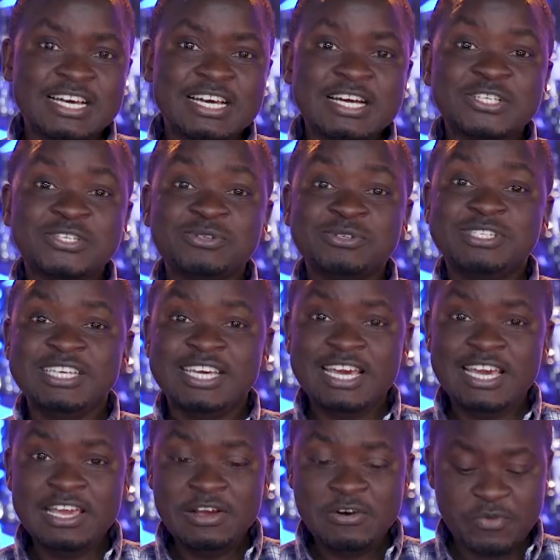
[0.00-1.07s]

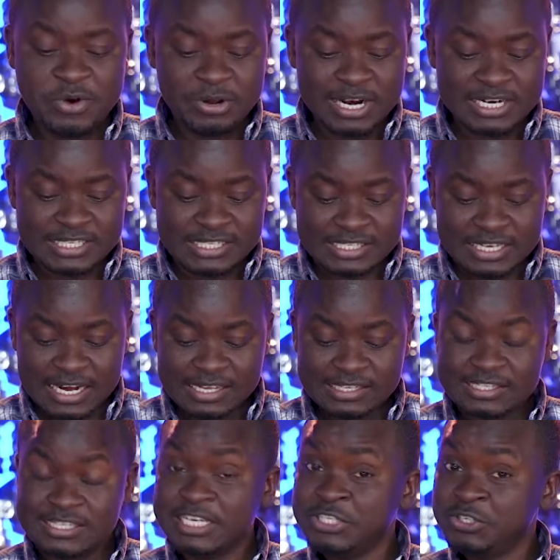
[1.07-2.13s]
Today, we're going to discuss
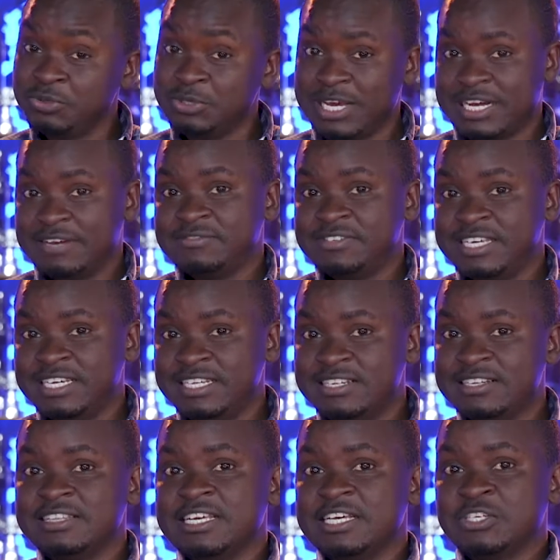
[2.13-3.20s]
the issue, like I've said,
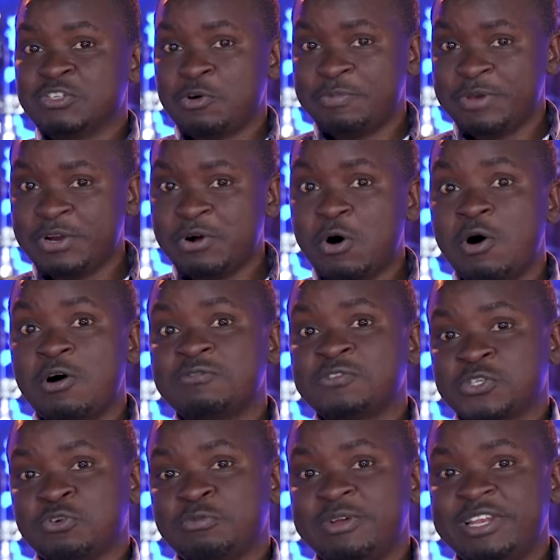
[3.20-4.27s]
the topic of
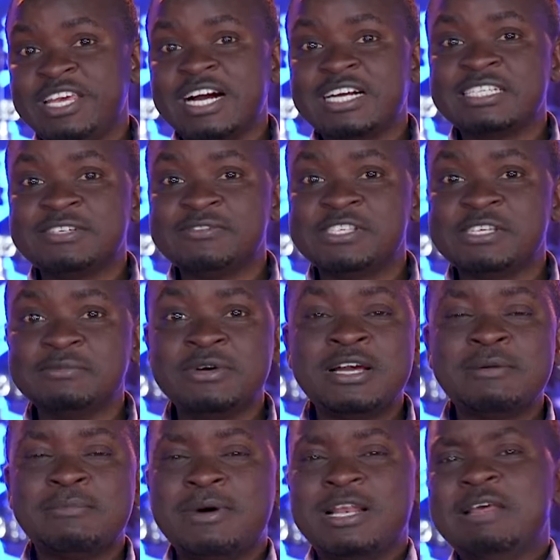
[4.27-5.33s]
social media activism.
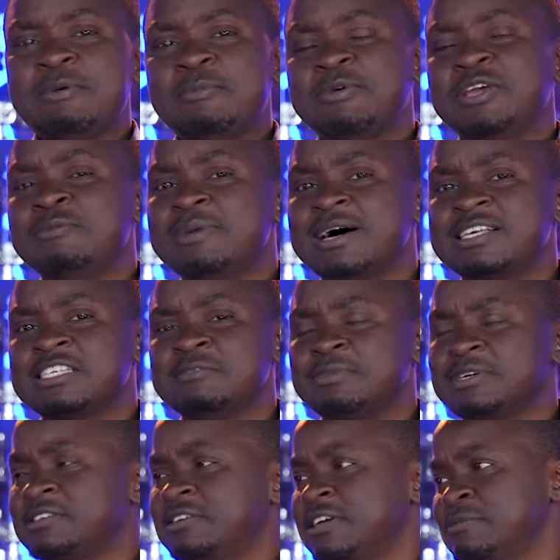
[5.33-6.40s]
But let me begin by asking
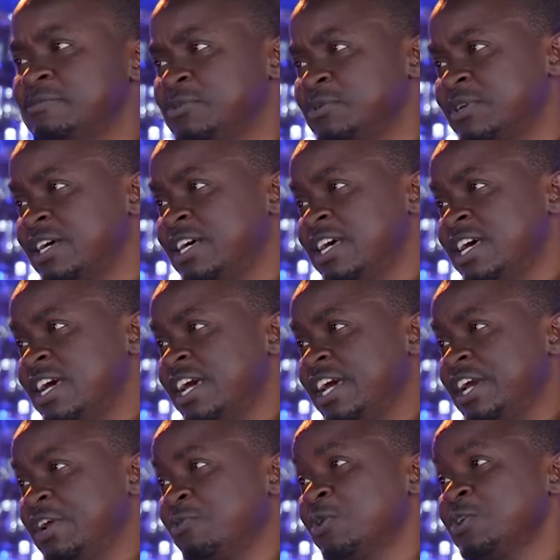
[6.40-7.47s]
Pastor Ramson,
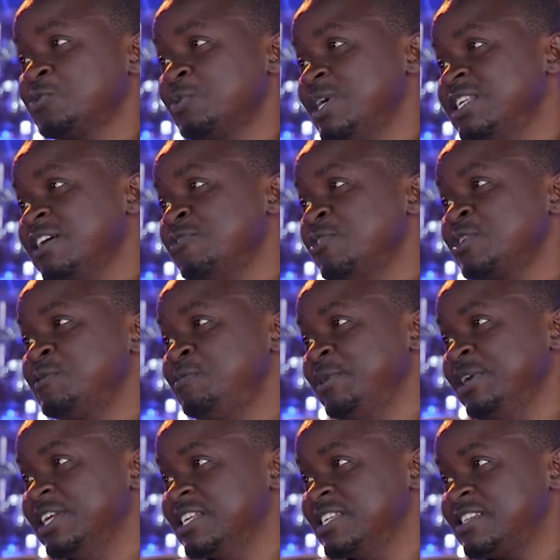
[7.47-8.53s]
in what ways have you
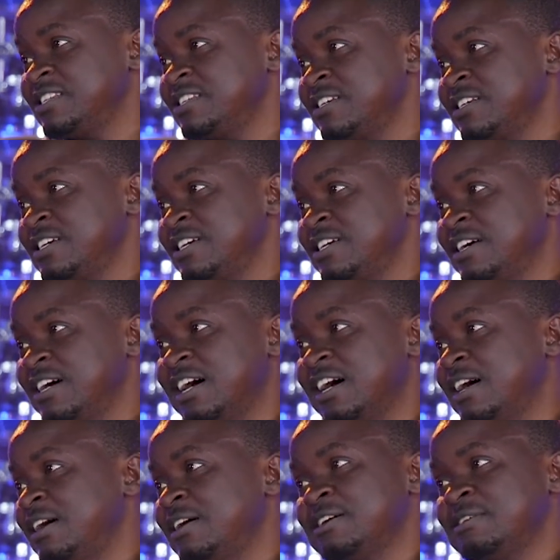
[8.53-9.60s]
experienced
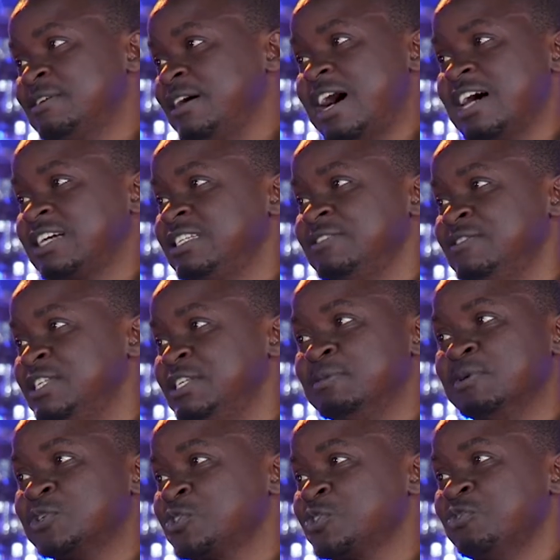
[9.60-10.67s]
activism
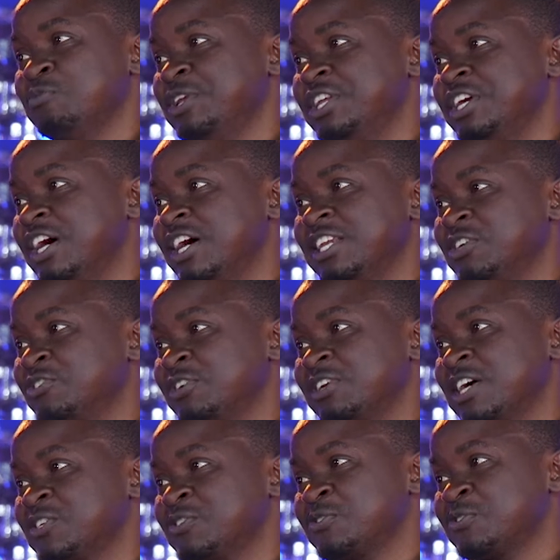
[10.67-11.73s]
on social media and
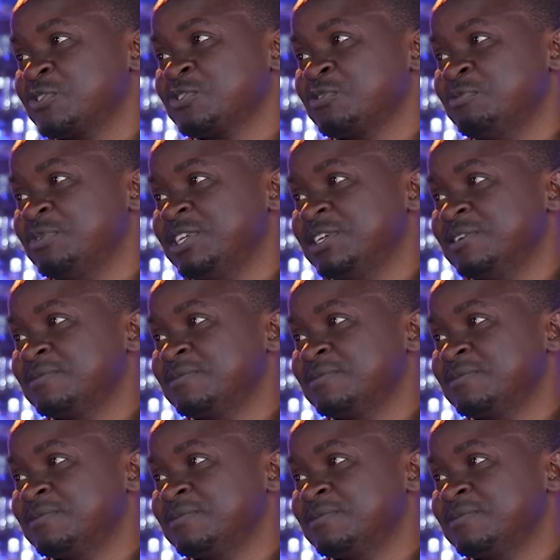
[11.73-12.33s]
interactions on social media?